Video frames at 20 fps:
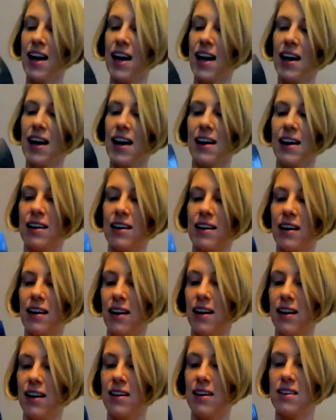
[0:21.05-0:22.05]
and
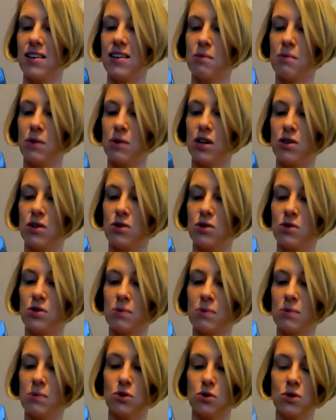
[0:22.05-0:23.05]
I am going to use
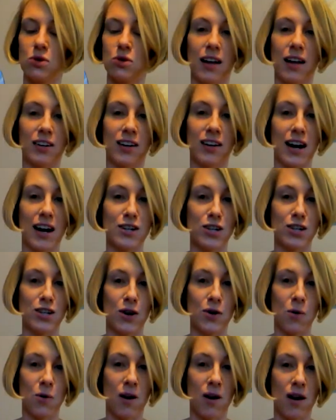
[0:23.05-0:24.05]
my True Color Eyeshadow
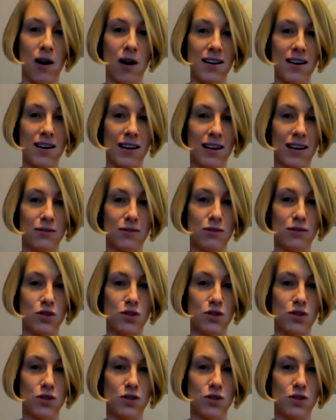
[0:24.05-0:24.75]
Quad and I have the